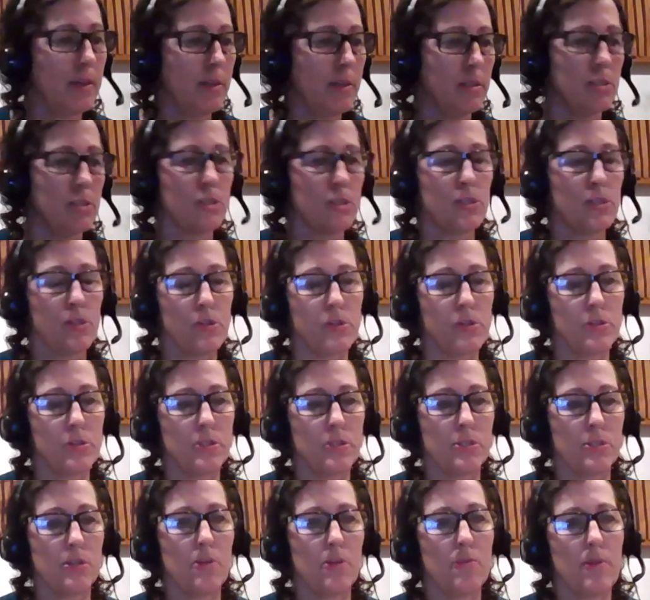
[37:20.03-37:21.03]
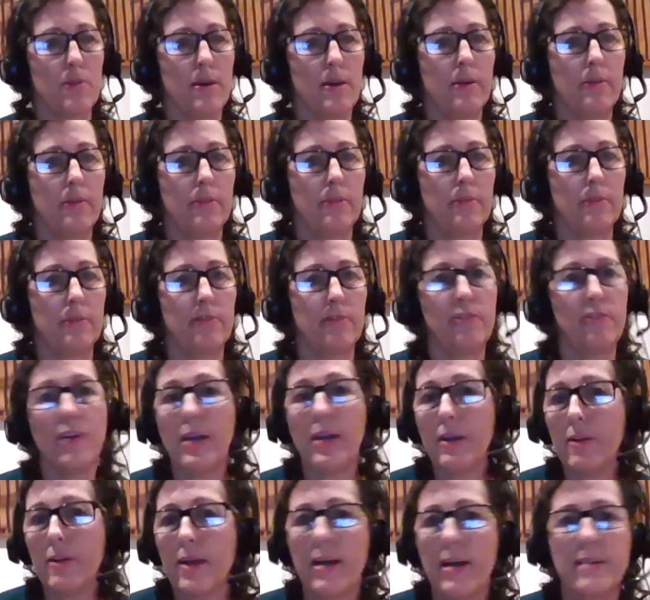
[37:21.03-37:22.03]
concerns around
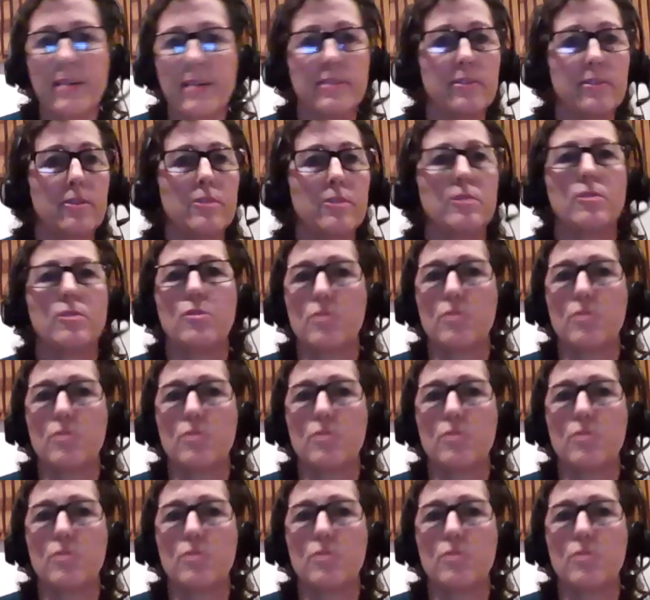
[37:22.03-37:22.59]
fire hazards.